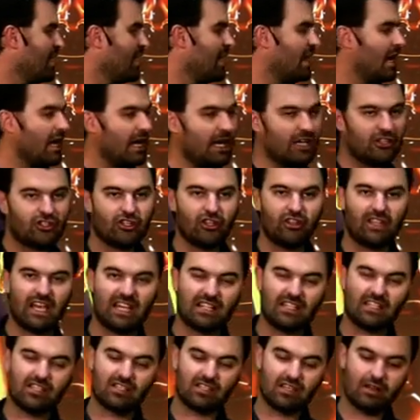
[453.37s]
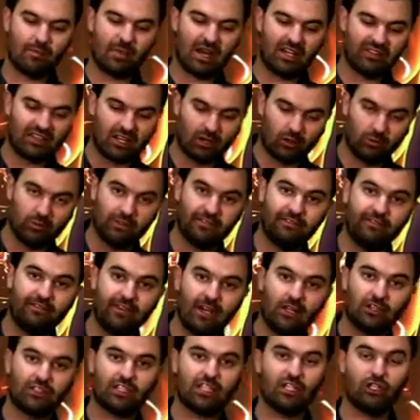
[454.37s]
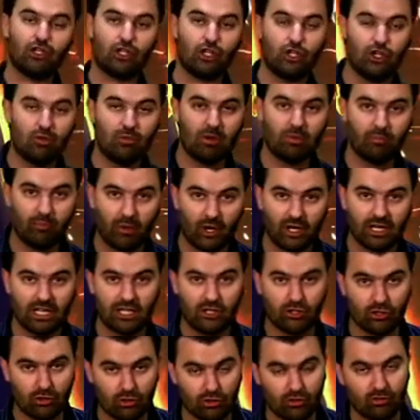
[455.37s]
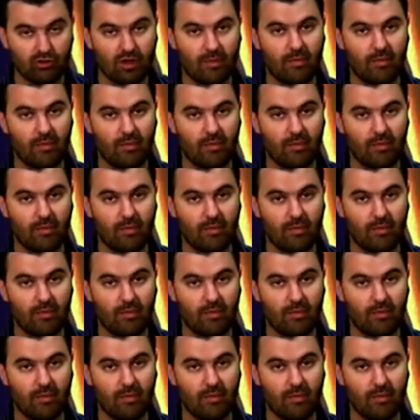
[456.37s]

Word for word: Uh, so that is the amount that will be felt in the human body, 2 to 3